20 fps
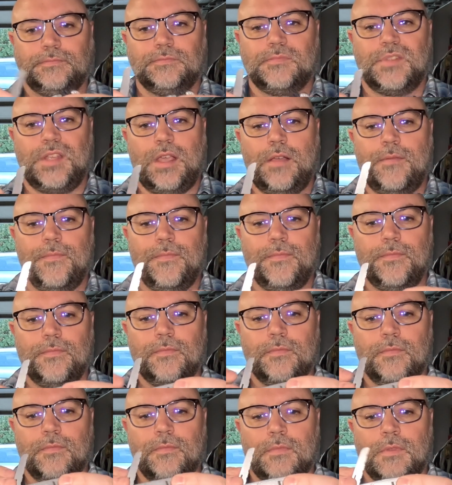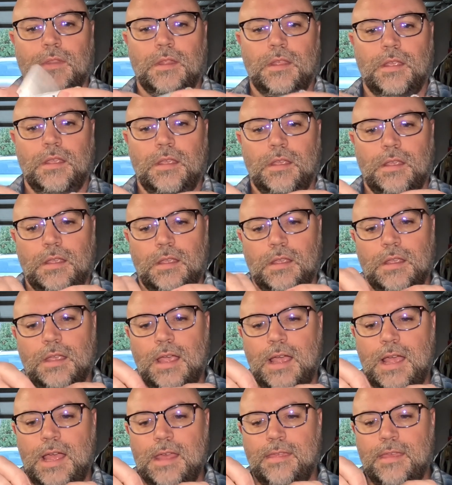So
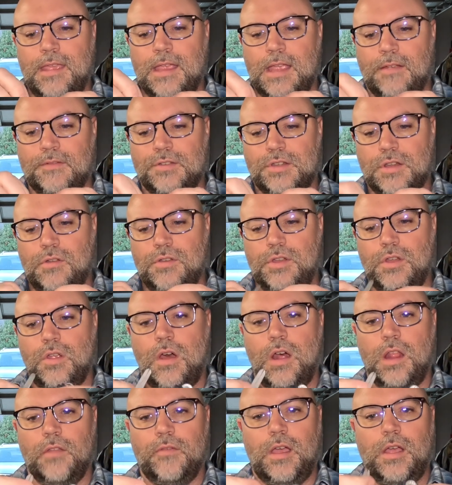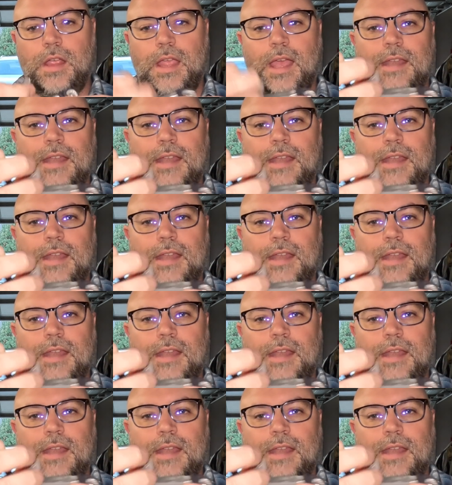I think I've shown you all of, oh yeah, it